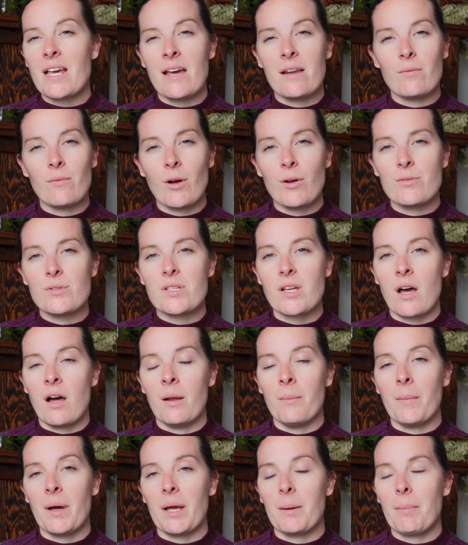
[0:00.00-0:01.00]
rows
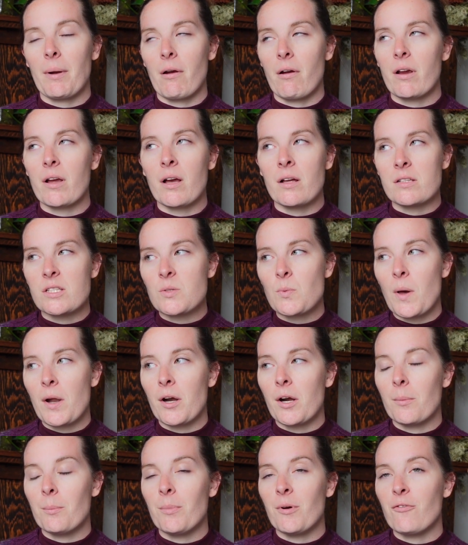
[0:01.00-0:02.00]
on my Perikon
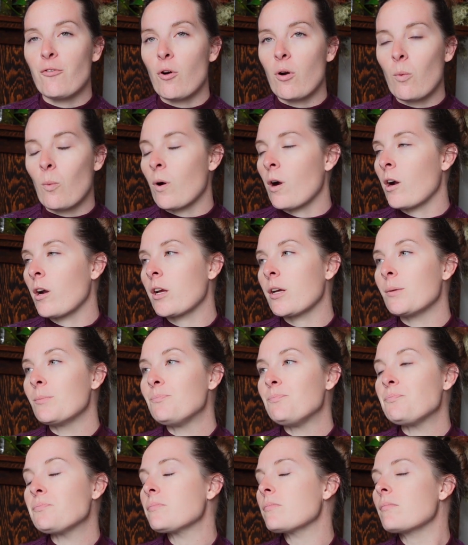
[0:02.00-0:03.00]
sweater before work.
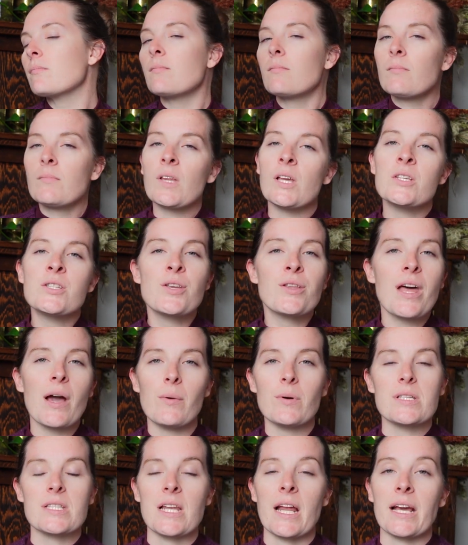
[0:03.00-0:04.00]
So that
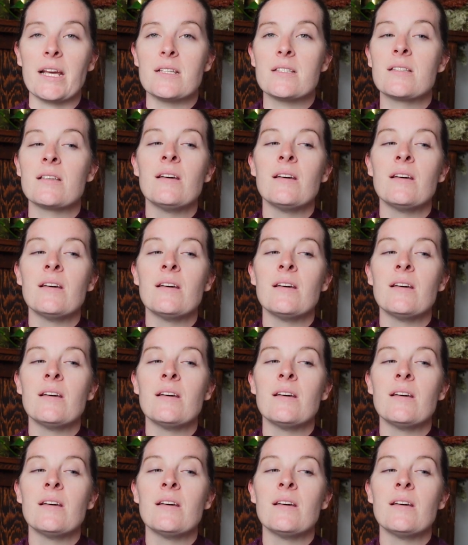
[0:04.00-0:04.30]
was nice.